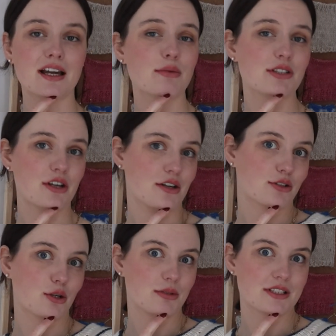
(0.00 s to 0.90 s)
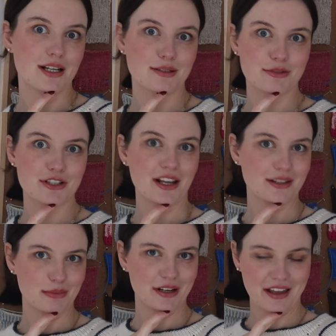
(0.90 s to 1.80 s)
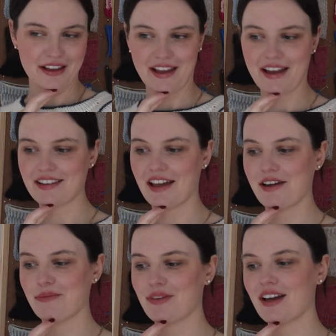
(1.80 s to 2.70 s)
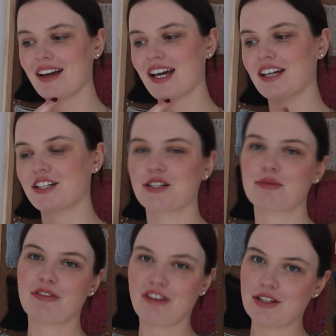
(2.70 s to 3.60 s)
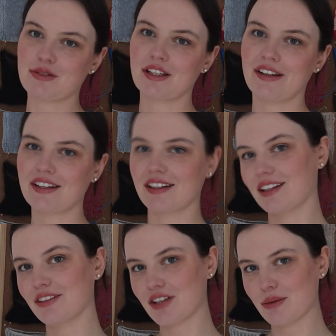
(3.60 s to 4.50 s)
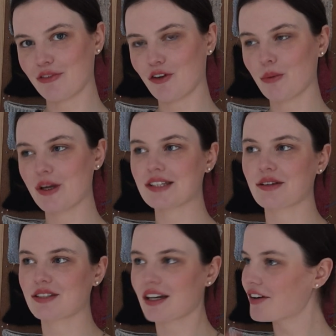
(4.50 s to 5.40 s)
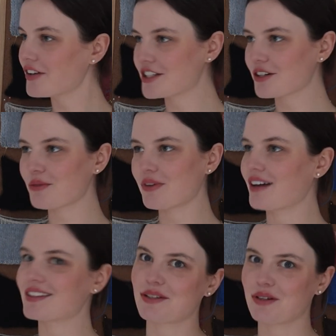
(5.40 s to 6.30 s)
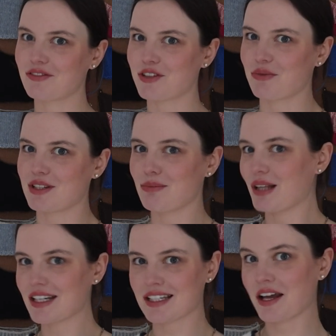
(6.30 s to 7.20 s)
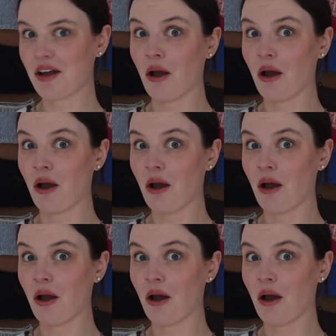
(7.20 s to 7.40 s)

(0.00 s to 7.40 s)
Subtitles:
I've been to hers a couple of times, but she hasn't been here yet. And she used to be friends with the lady that lived here before me, so I was like, oh, you should come round and see what I've done with the place.